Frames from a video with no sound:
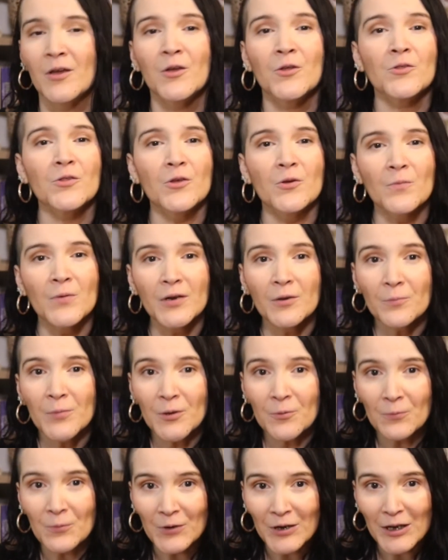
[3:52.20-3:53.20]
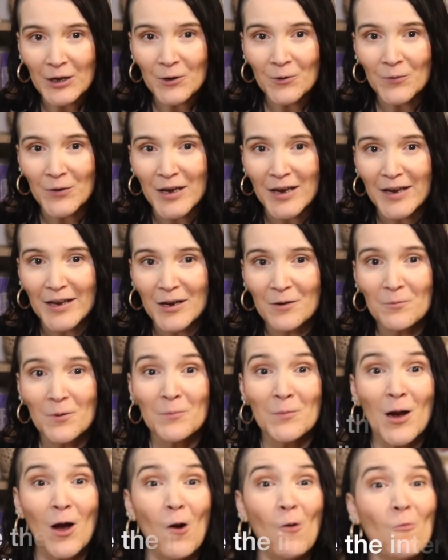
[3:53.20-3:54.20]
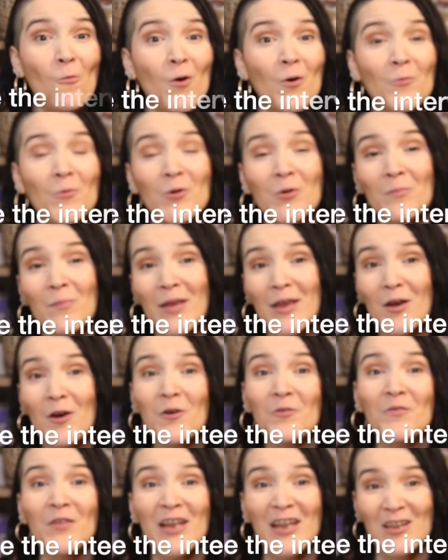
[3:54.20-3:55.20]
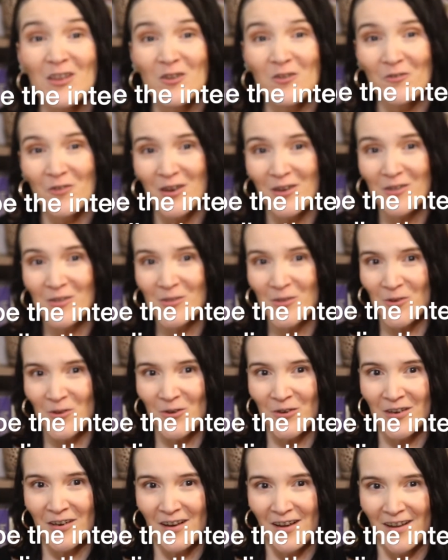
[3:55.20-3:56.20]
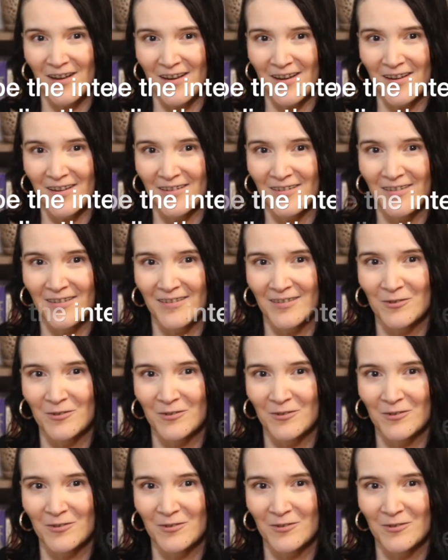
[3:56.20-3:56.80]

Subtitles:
So you want to be really creative about what would be of interest to your client.